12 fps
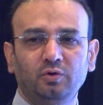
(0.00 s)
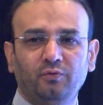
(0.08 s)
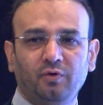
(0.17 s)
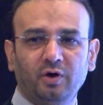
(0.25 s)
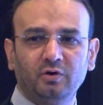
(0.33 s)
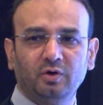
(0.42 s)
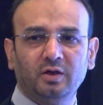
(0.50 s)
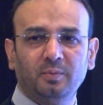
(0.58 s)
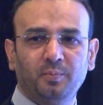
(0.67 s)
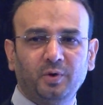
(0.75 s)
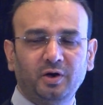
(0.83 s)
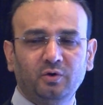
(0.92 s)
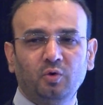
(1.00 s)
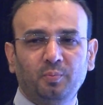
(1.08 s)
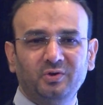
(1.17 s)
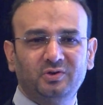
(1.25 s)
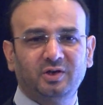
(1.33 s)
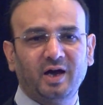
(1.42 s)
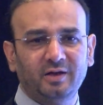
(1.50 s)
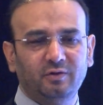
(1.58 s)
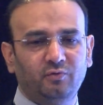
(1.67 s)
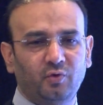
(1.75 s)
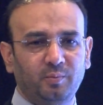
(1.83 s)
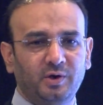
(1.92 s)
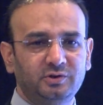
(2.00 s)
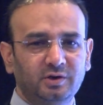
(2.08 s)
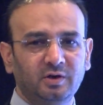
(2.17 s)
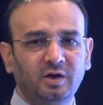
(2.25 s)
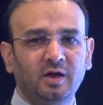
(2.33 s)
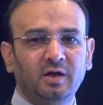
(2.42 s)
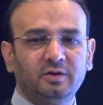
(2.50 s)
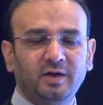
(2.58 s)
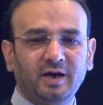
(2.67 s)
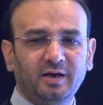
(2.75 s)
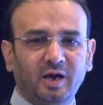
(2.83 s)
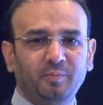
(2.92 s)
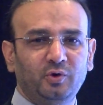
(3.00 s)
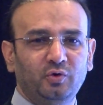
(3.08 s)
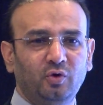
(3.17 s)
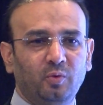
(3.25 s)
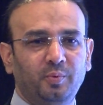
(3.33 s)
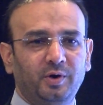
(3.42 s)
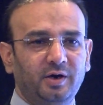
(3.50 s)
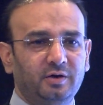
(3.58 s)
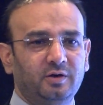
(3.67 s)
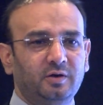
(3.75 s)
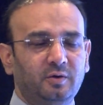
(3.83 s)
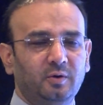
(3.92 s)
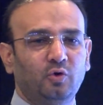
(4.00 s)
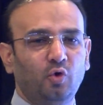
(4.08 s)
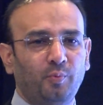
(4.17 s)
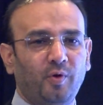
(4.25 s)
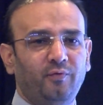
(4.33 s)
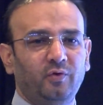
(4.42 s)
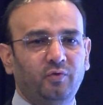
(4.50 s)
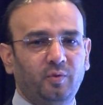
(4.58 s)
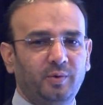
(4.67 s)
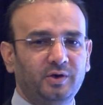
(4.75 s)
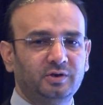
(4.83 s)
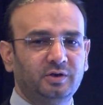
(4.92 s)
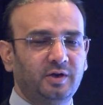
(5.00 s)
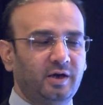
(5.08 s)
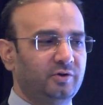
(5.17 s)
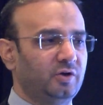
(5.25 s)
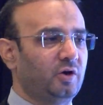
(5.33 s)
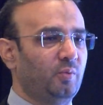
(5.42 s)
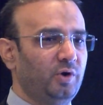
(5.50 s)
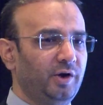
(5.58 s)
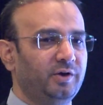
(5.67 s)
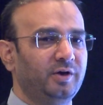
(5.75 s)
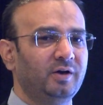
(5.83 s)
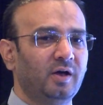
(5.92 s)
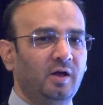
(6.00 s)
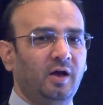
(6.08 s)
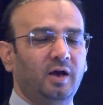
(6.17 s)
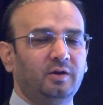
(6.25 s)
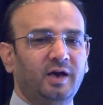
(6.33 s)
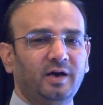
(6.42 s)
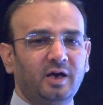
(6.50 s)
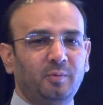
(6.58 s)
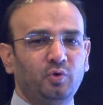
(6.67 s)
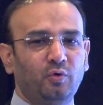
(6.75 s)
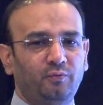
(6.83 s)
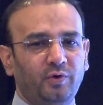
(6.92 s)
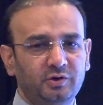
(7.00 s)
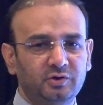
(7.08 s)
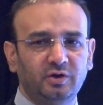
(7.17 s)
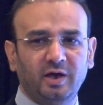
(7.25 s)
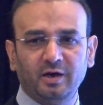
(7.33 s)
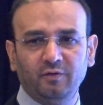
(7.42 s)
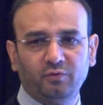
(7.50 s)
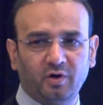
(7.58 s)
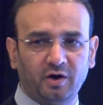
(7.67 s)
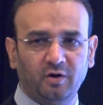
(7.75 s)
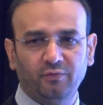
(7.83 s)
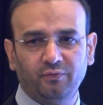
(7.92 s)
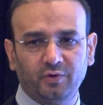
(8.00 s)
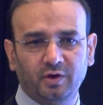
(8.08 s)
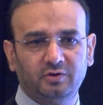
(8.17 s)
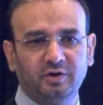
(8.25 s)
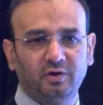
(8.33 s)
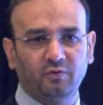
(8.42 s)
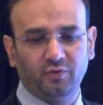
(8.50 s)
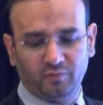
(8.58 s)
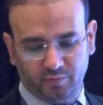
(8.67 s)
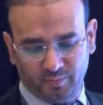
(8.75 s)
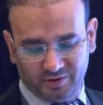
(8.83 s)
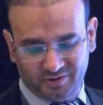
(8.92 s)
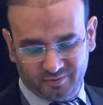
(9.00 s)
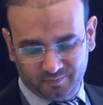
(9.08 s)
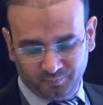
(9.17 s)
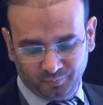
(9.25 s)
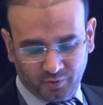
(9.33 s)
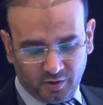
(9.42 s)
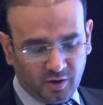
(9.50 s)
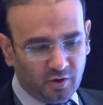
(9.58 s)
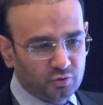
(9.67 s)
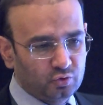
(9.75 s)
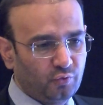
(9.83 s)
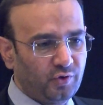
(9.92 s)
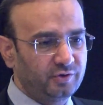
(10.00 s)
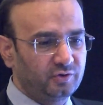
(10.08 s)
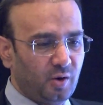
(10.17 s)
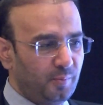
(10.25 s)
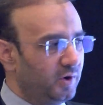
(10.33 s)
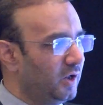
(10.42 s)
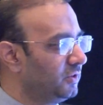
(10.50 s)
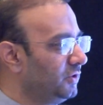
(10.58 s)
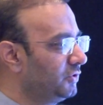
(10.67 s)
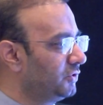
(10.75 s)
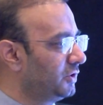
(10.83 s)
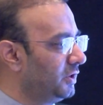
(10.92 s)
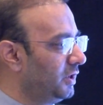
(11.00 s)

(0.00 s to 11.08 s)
for a particular precise information. That can be your predicted group of information that is accumulated, and that can be your facies, any kind of set of information. So for example, on this